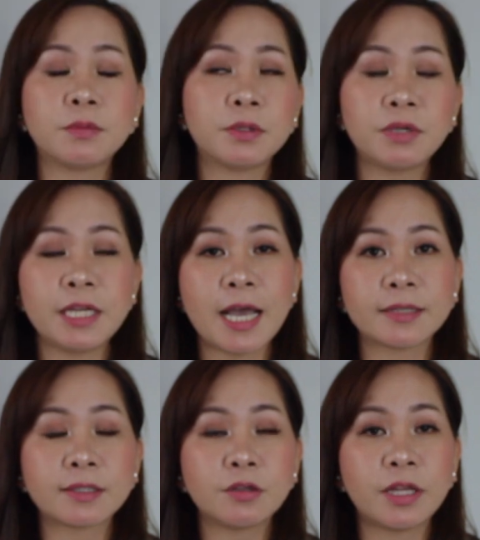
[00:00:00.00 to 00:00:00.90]
will really
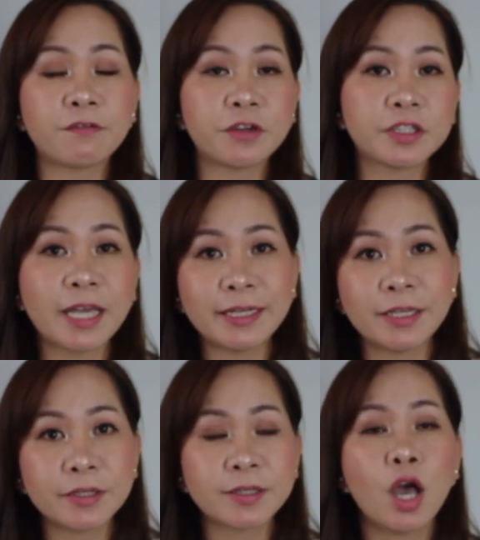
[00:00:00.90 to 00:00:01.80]
ask you, like, for 10
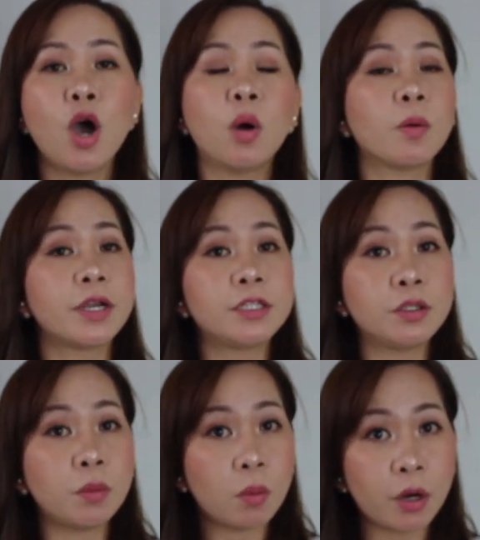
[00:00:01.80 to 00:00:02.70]
years, where
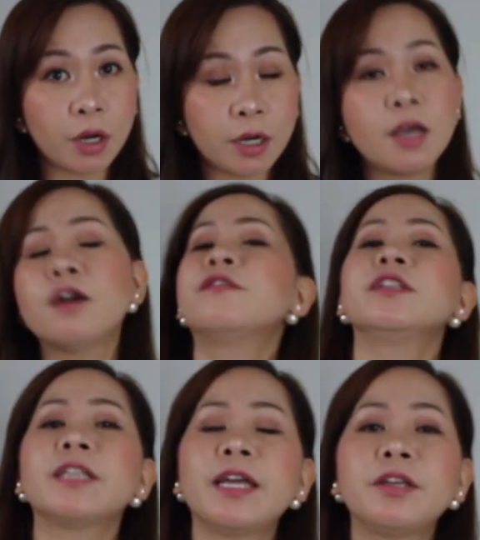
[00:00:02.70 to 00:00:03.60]
did you work?
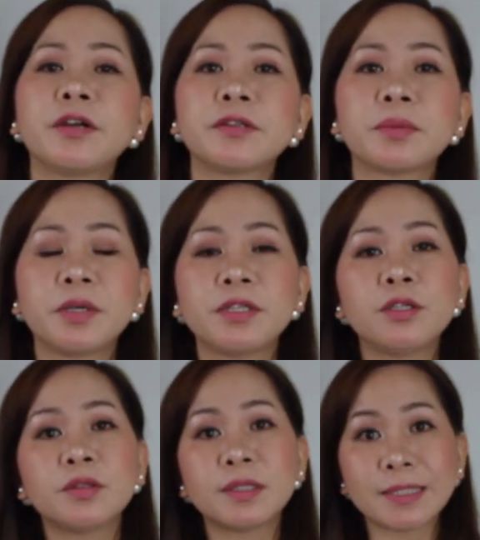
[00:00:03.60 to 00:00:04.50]
For 10 years, where
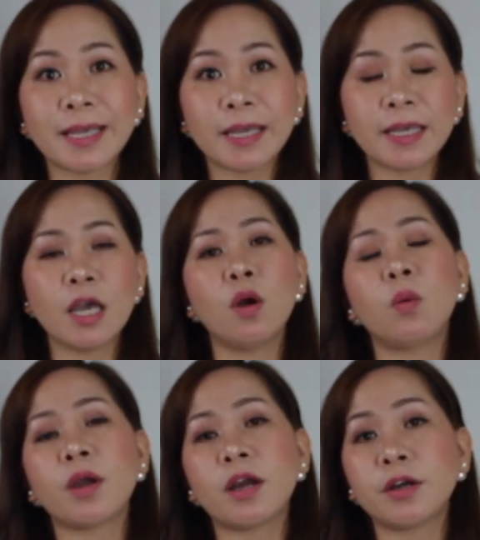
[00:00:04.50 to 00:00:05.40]
did you stay?
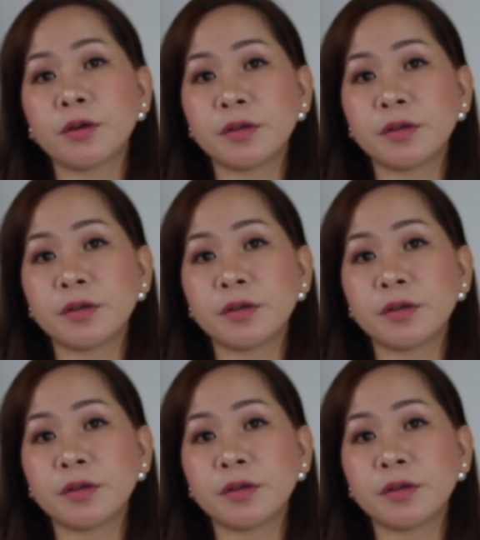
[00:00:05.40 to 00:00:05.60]
Where are your